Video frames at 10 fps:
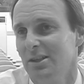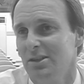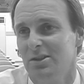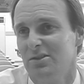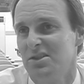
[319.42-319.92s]

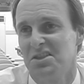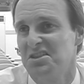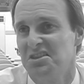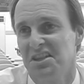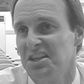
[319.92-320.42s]

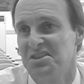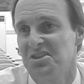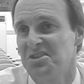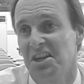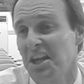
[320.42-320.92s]
it's
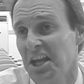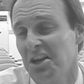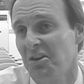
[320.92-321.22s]
just an ad